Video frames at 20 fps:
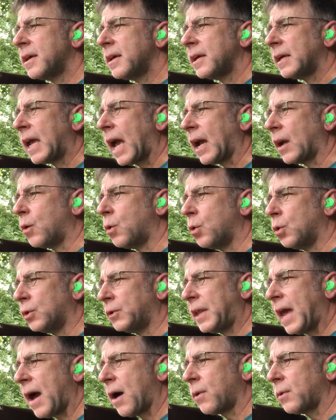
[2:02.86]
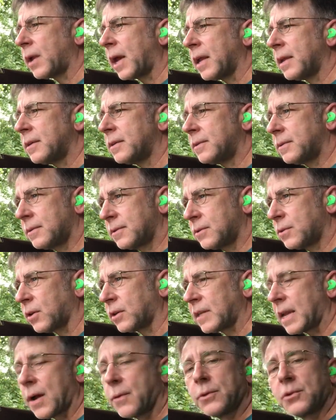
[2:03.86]
got cooled down. I
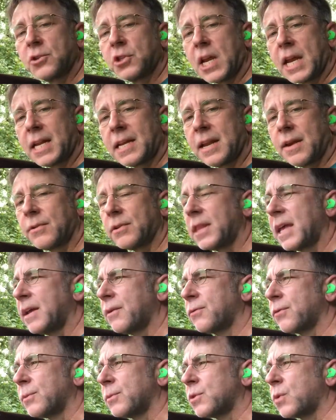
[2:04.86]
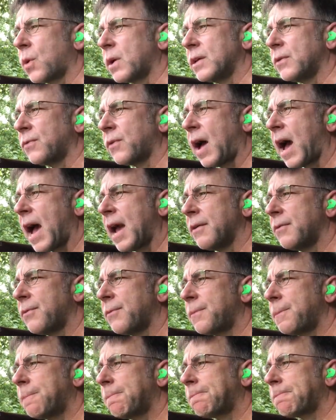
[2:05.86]
took down the shade and everything from 25.
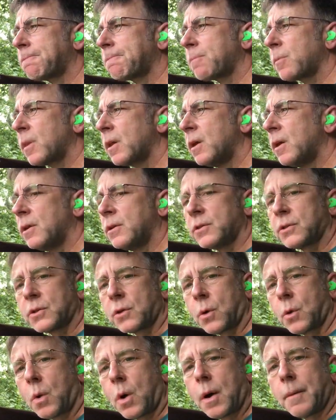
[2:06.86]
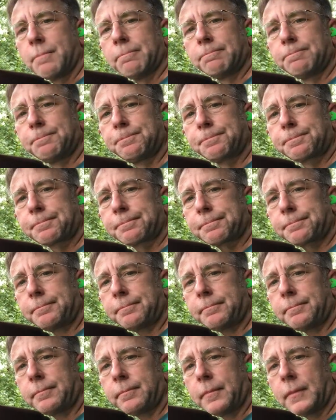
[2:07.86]
So
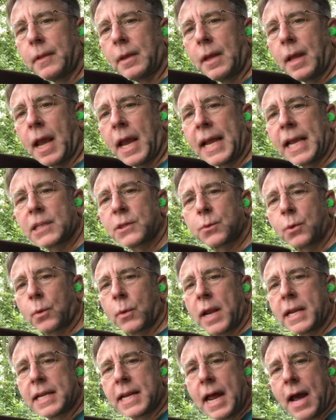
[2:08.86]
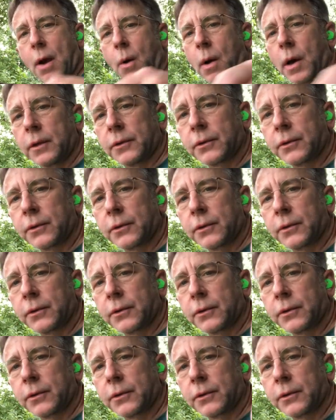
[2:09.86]
I guess we're ready now. I'll